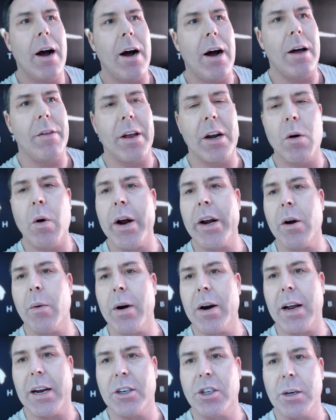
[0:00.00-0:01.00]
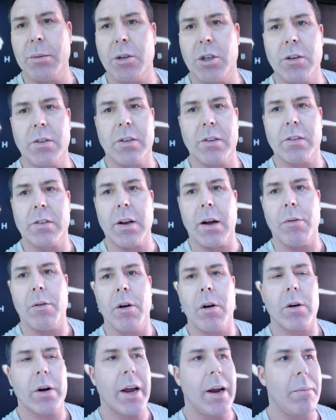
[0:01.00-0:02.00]
They don't want you to wear like gym shoes and stuff,
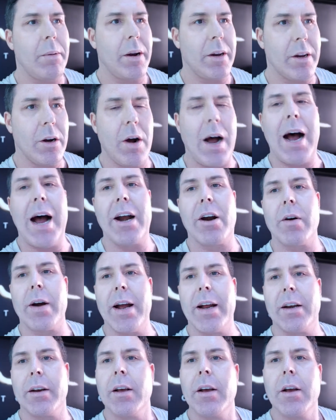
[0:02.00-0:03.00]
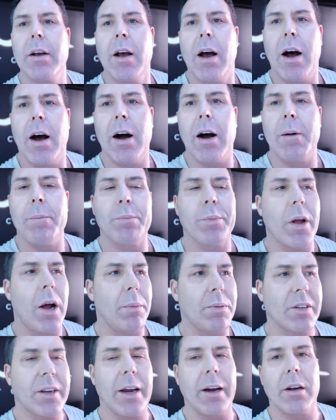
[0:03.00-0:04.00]
okay? But higher end,
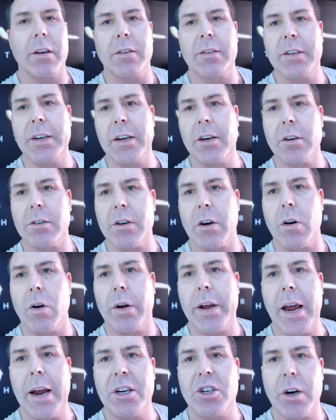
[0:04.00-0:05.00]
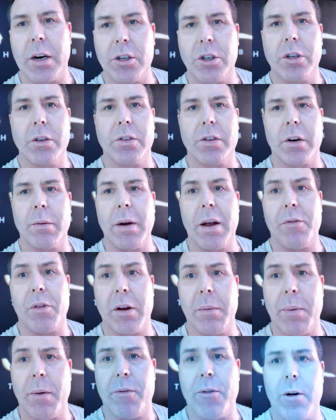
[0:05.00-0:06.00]
upscale sneakers are okay. Dress shoes are
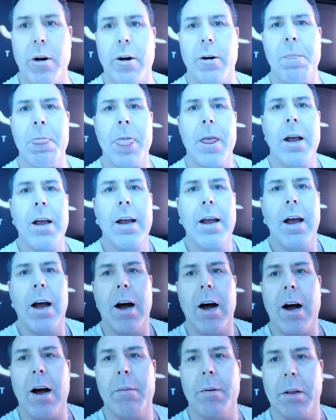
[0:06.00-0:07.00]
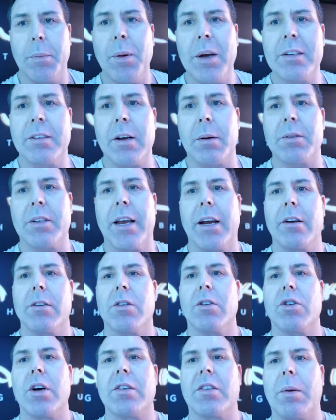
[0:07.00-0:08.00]
definitely preferred, but the place is upscale,
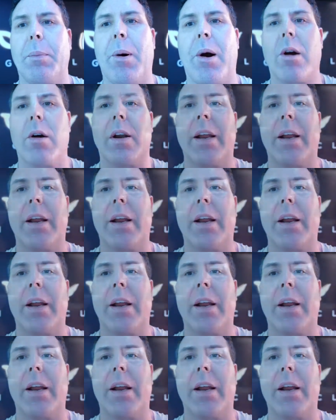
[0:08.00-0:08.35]
so dress the part.